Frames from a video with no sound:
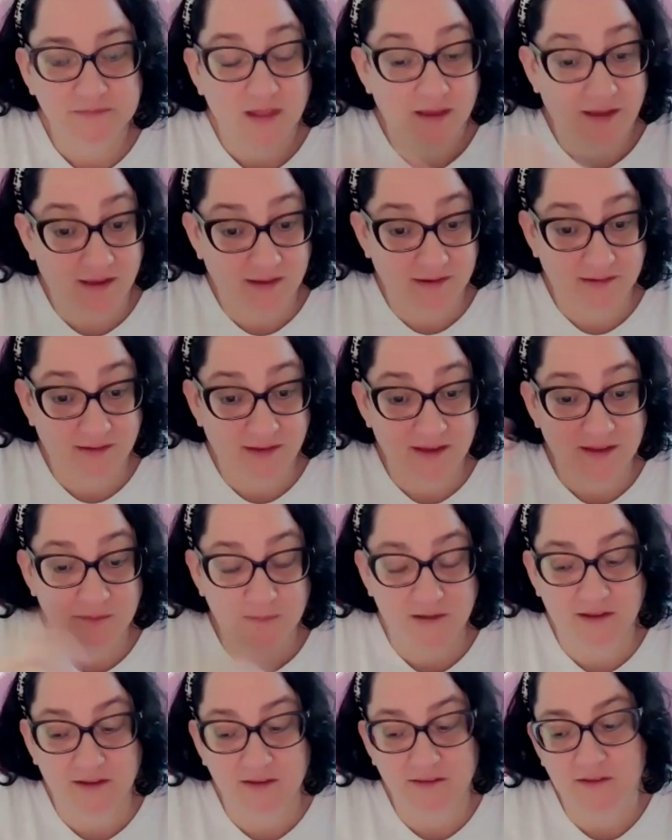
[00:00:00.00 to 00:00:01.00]
and again,
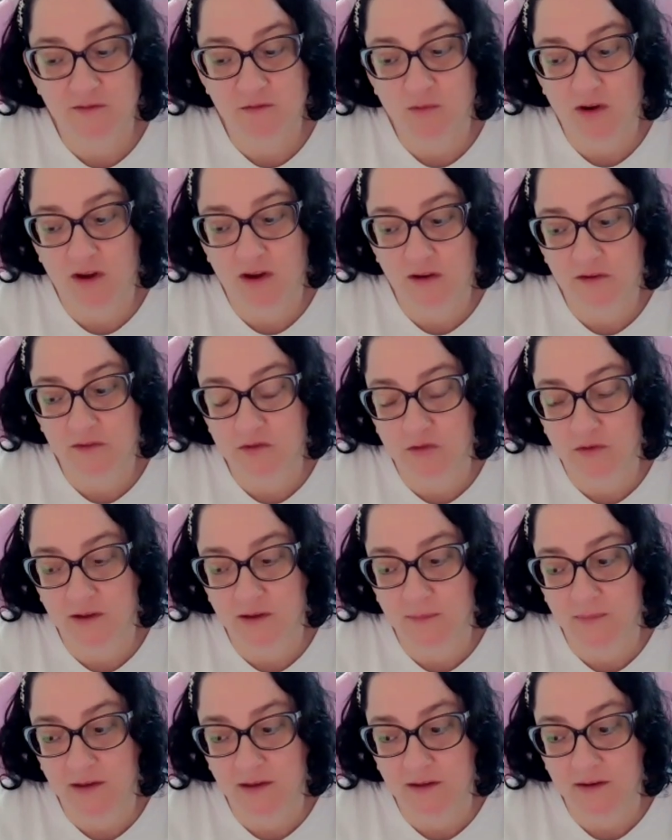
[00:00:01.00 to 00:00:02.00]
because of wrong
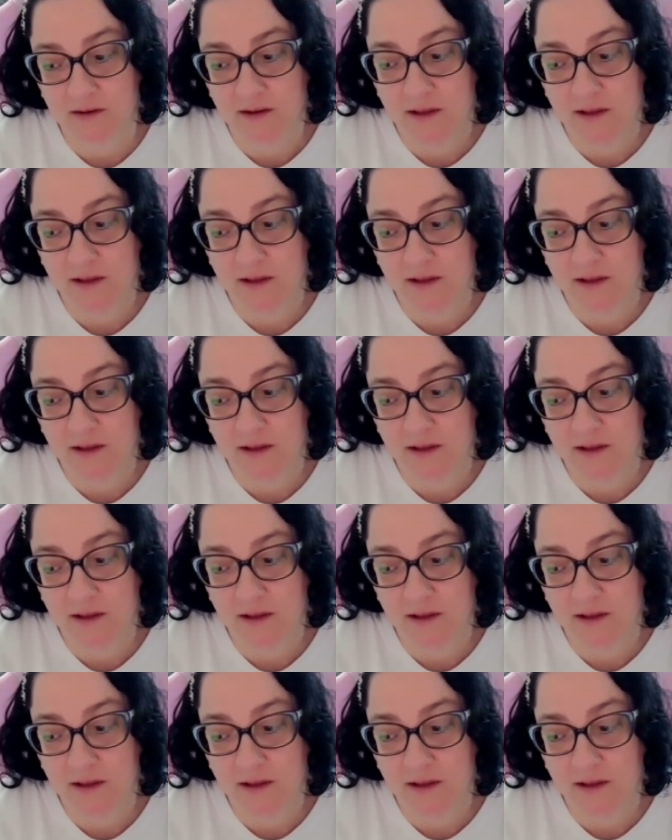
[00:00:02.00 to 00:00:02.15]
treatment,